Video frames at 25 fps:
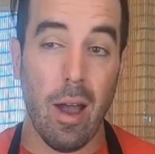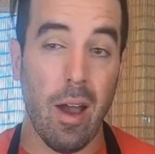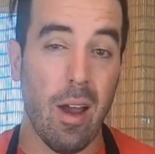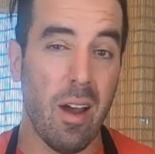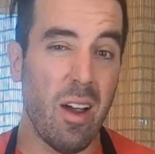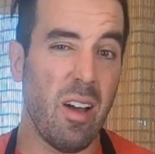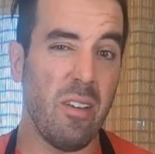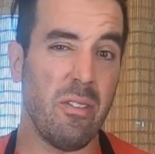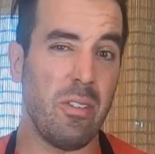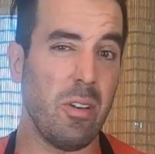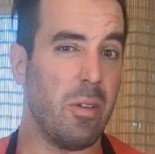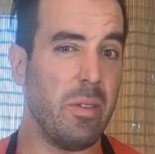
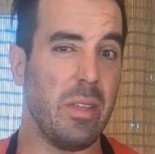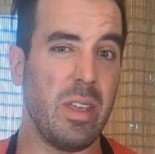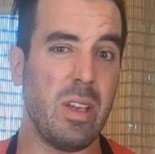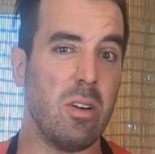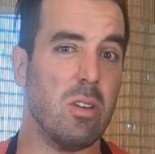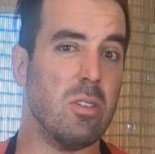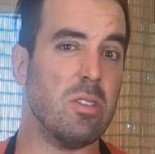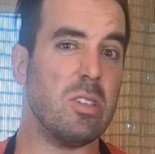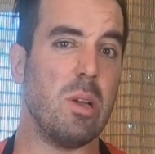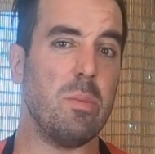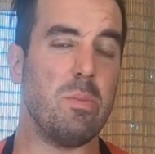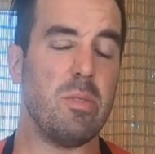Our oven only
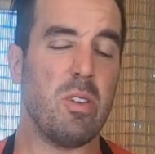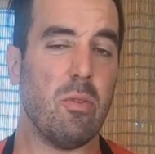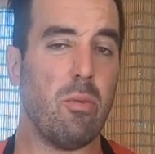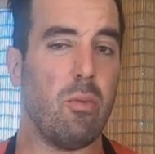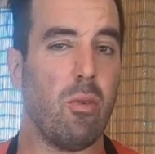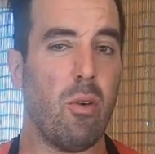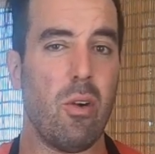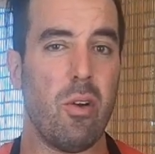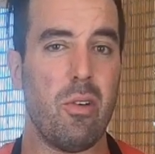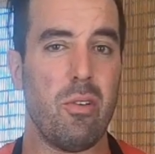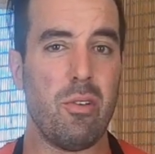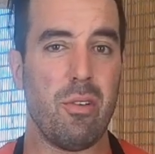goes up to
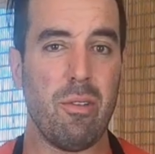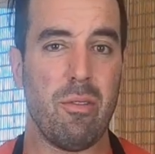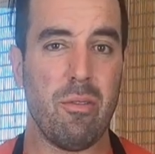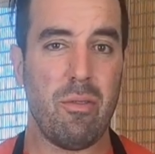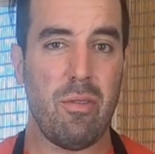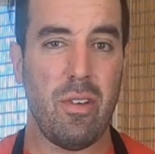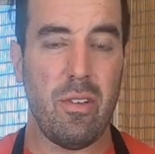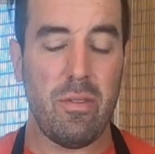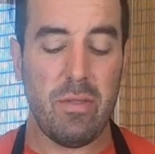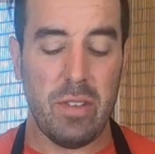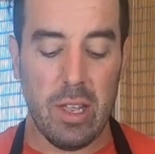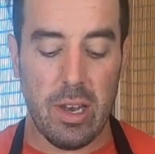
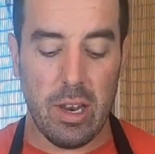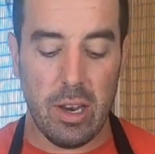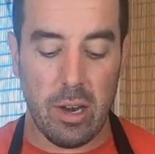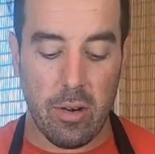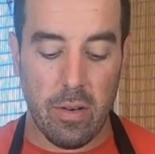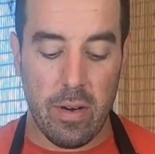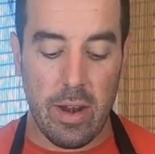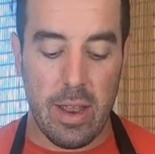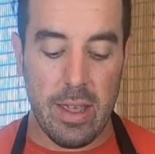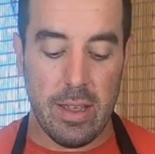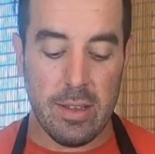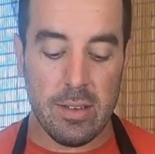450
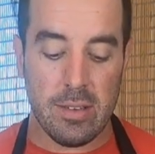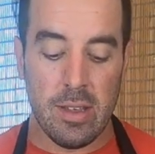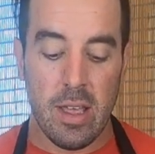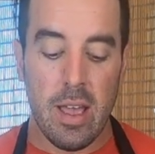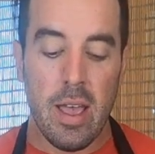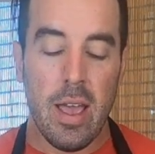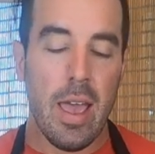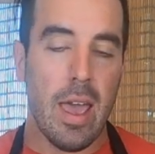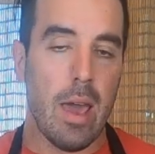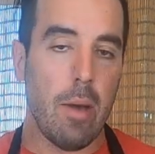degrees,